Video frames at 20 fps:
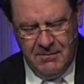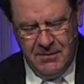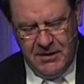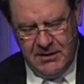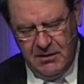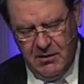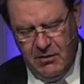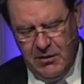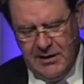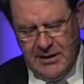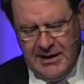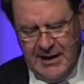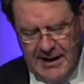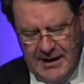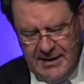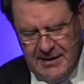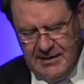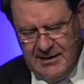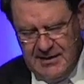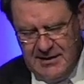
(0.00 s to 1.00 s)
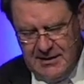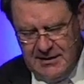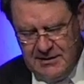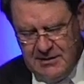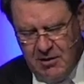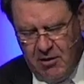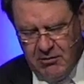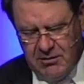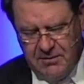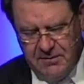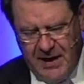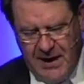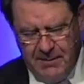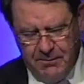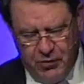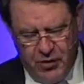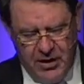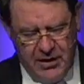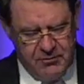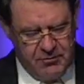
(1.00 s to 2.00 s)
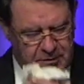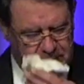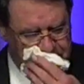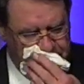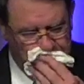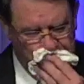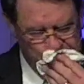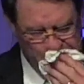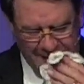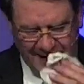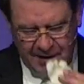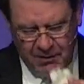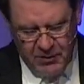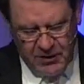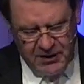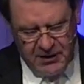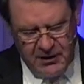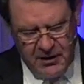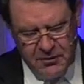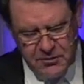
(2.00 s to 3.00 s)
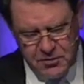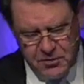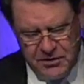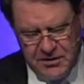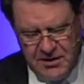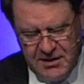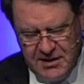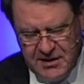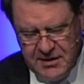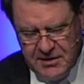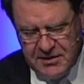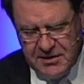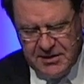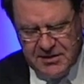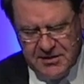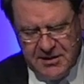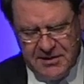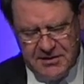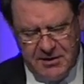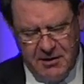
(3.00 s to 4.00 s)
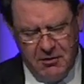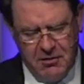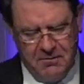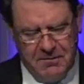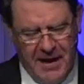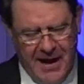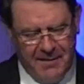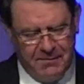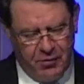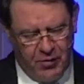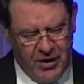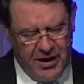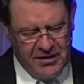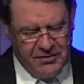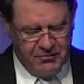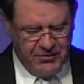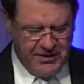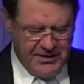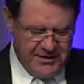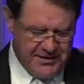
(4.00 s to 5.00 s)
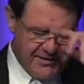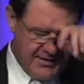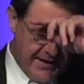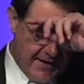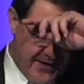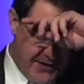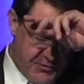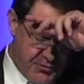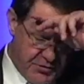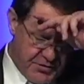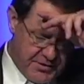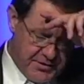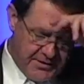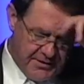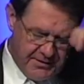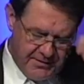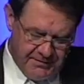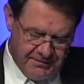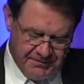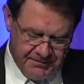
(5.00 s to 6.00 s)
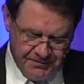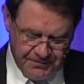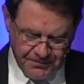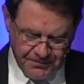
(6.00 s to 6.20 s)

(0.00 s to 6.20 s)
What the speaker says: but go into Galilee and talk to my brethren. Now I want to close with this. He says, go to my brethren. Isn't that interesting?